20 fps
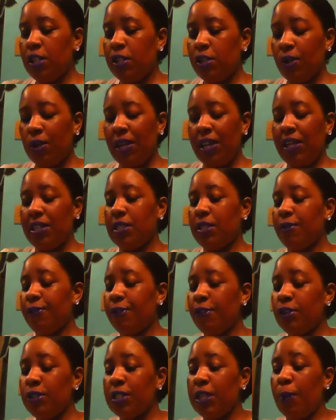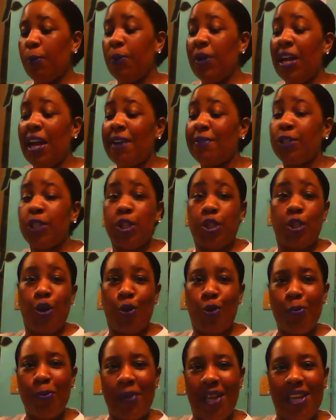So Cancer, first up, we have
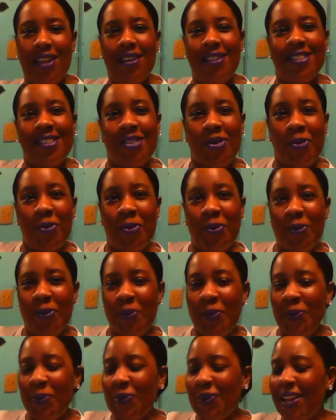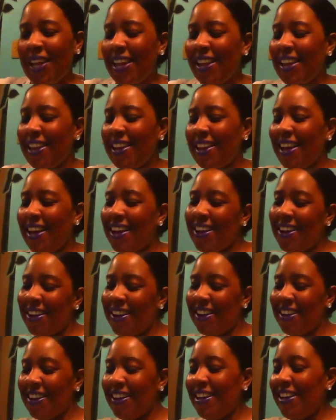soulmates. Ooh, la la
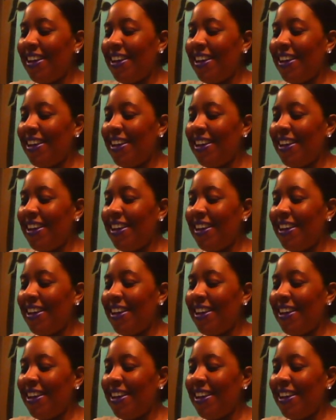la.